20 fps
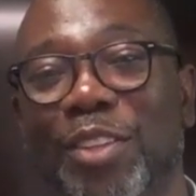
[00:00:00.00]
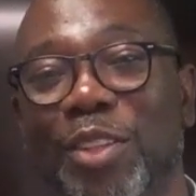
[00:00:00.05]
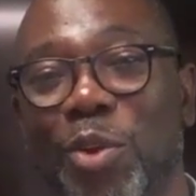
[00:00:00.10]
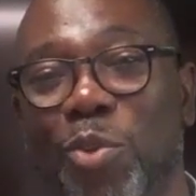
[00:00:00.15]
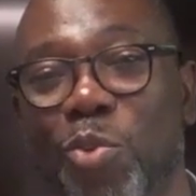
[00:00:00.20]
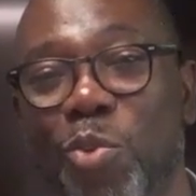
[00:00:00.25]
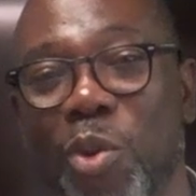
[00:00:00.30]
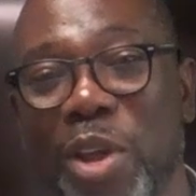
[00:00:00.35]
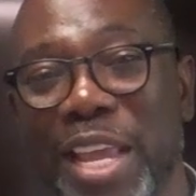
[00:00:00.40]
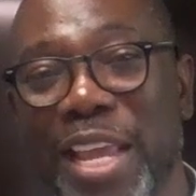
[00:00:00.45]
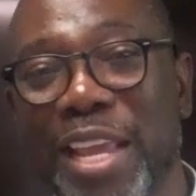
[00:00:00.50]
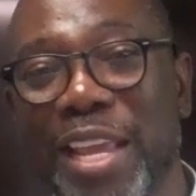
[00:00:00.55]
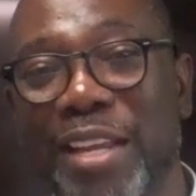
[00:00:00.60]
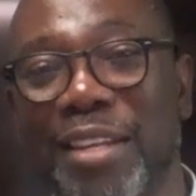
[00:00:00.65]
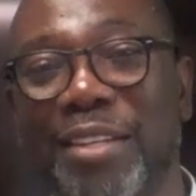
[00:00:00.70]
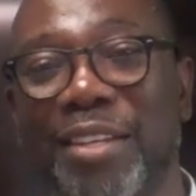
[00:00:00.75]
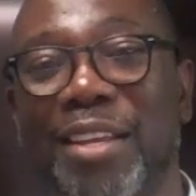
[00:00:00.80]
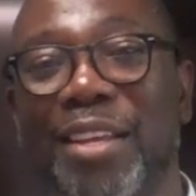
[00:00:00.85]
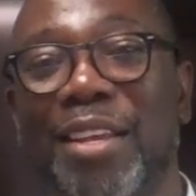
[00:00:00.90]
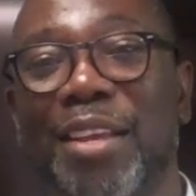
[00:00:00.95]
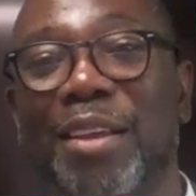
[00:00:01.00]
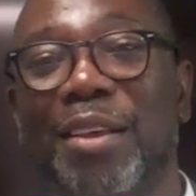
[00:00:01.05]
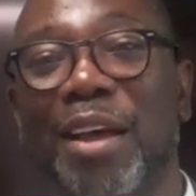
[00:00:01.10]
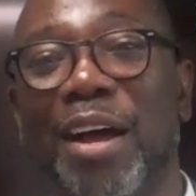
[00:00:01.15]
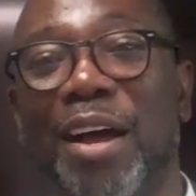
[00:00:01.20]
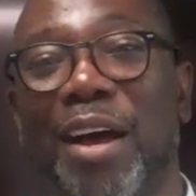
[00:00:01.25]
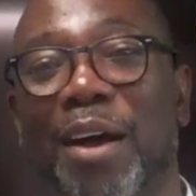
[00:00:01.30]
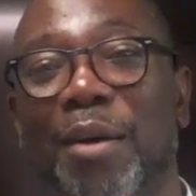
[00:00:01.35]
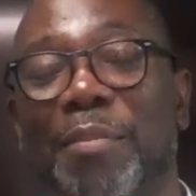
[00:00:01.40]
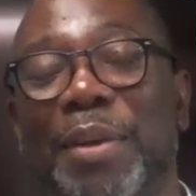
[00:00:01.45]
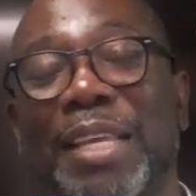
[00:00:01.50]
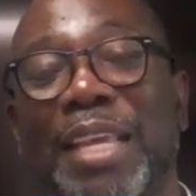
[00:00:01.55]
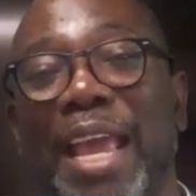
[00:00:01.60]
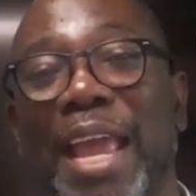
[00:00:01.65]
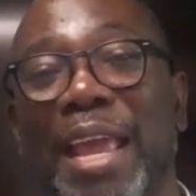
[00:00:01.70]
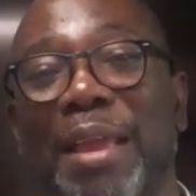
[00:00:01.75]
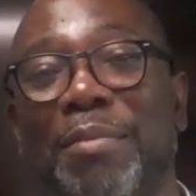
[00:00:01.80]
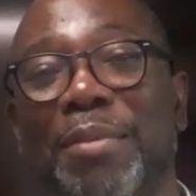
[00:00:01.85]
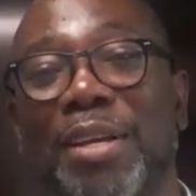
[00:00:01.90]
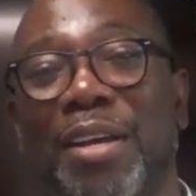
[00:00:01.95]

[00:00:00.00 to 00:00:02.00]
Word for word: The wind uh, became